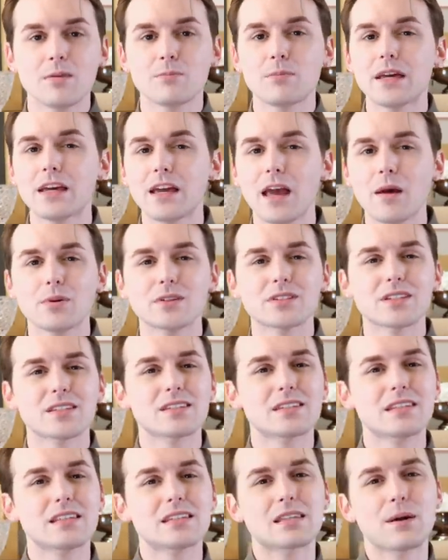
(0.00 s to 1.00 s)
Being able to
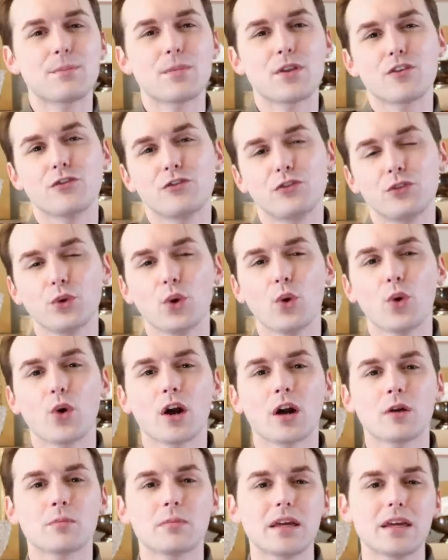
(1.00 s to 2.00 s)
see some of the
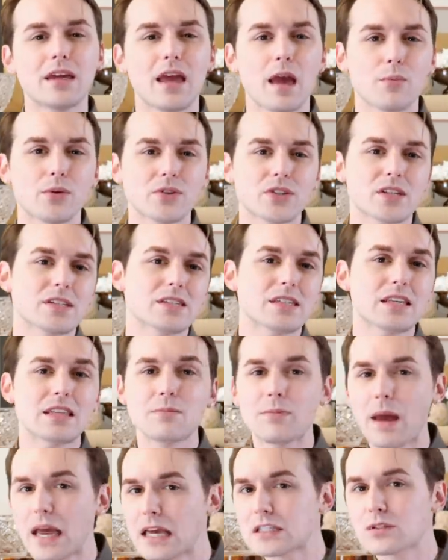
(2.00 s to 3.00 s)
floor, being able to see
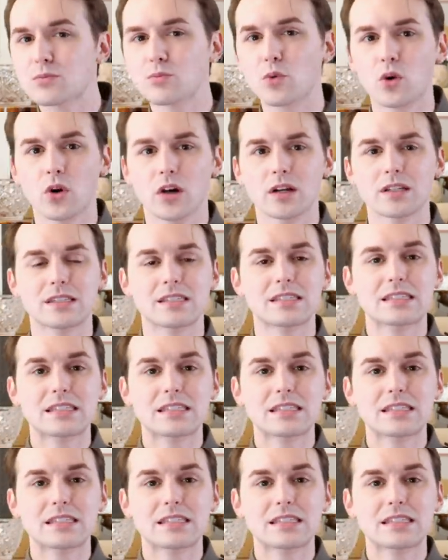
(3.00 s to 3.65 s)
the baseboard,